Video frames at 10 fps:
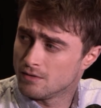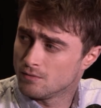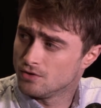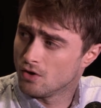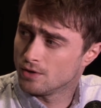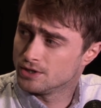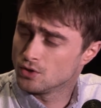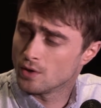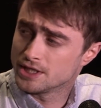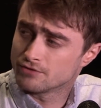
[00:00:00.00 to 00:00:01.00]
not
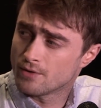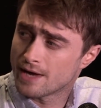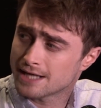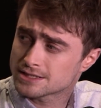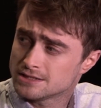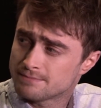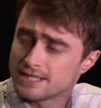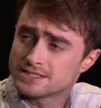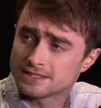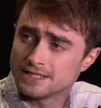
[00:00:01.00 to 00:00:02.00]
in your own accent,
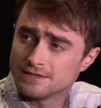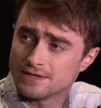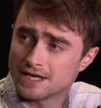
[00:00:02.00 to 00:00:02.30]
basically